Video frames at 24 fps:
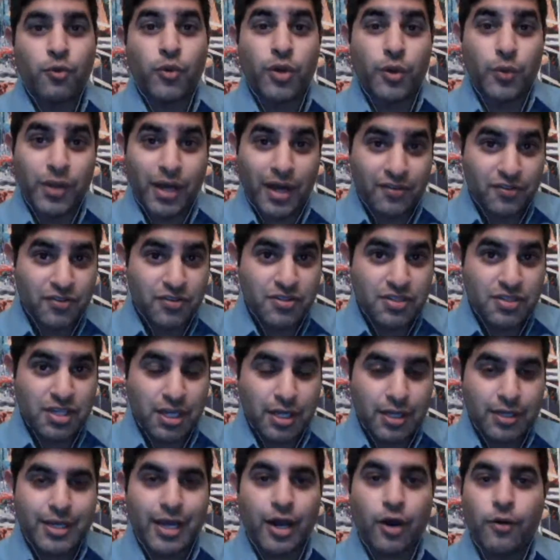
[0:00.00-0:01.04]
We will have to
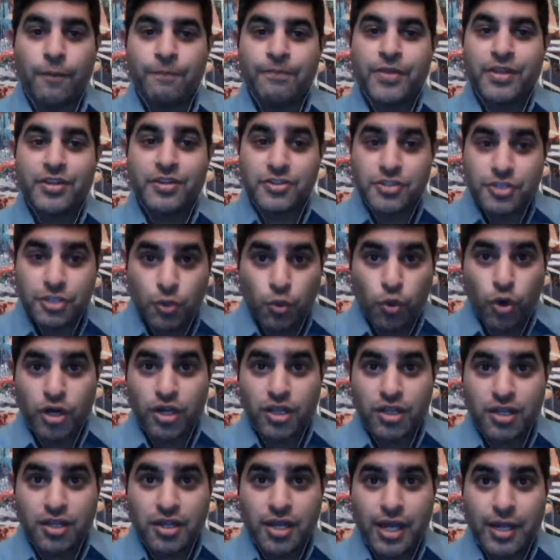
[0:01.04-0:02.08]
see. Now, this is the word
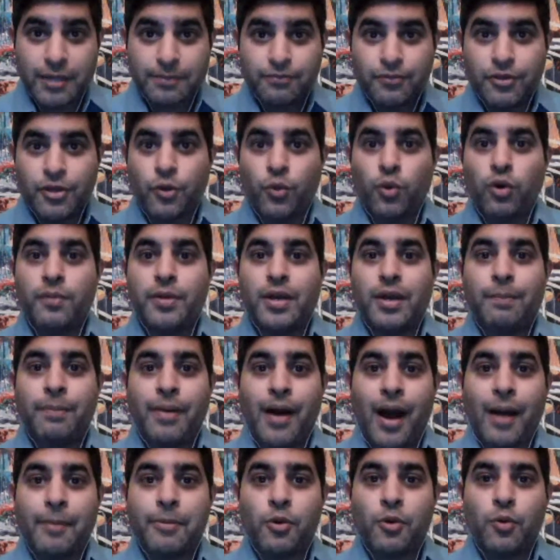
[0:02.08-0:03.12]
of the day. There will be a
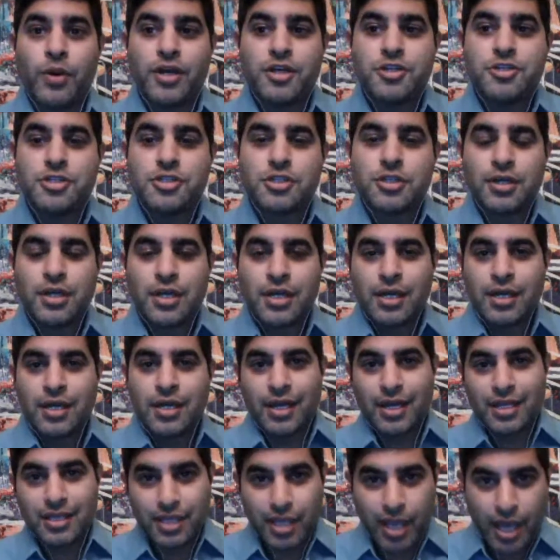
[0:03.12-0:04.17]
pop quiz
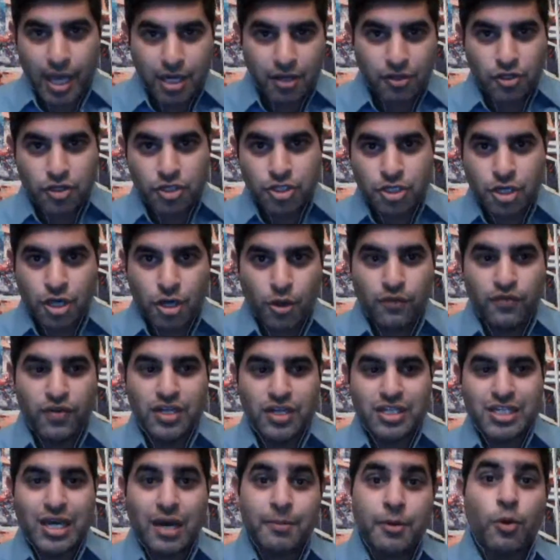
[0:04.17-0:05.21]
at the end of the show. If you
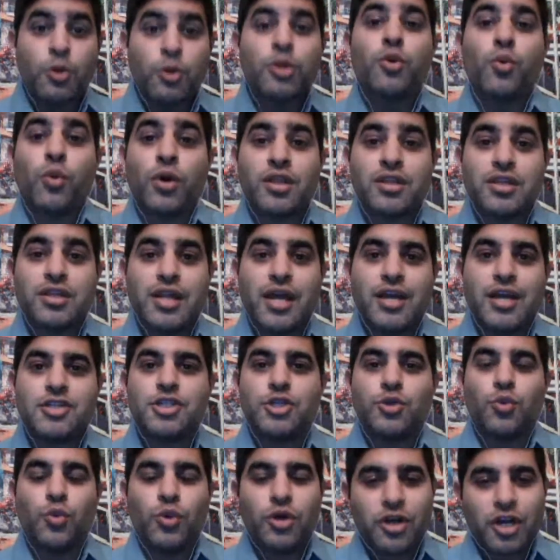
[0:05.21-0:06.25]
can tell me what the word of the day
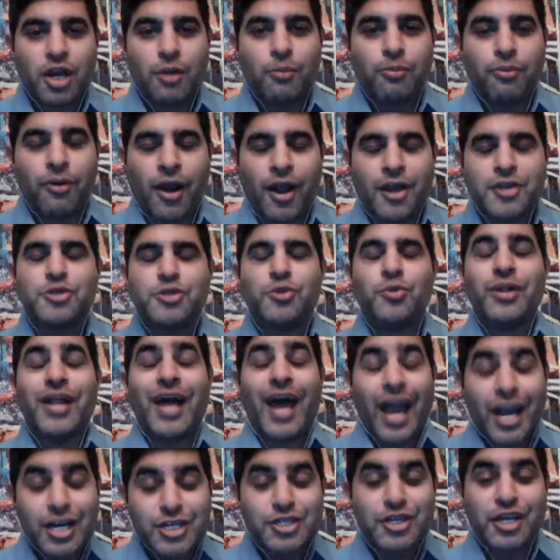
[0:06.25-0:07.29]
is, you will get a prize. You will
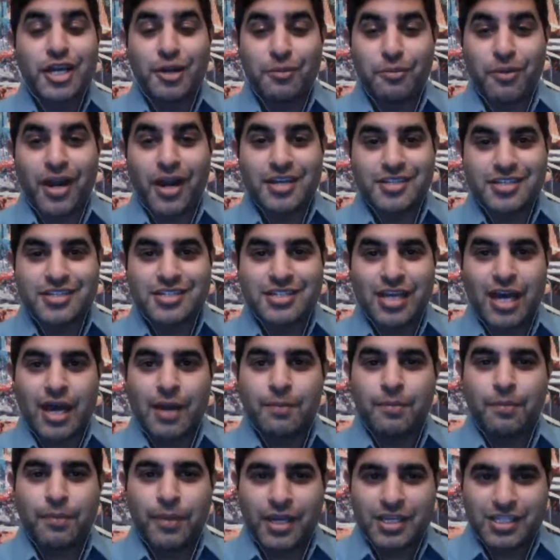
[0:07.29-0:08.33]
actually get a prize this
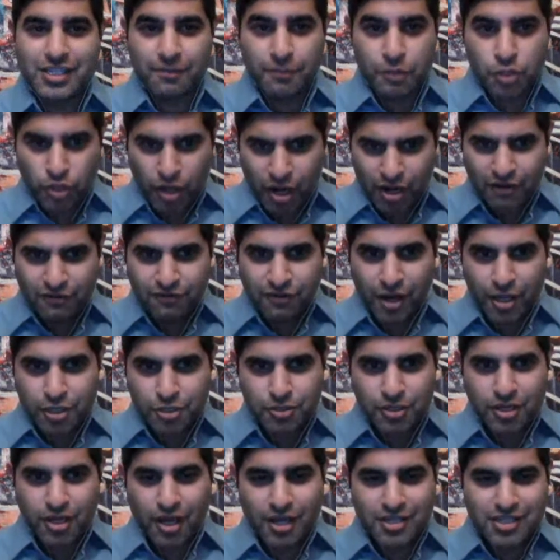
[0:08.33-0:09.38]
time because I've been trying to find
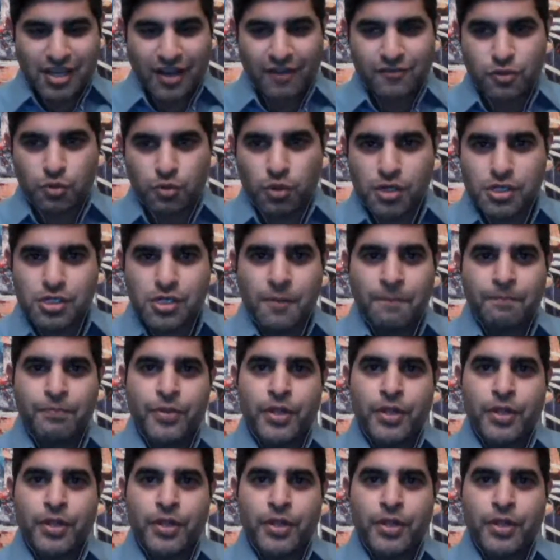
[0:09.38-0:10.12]
you guys afterwards.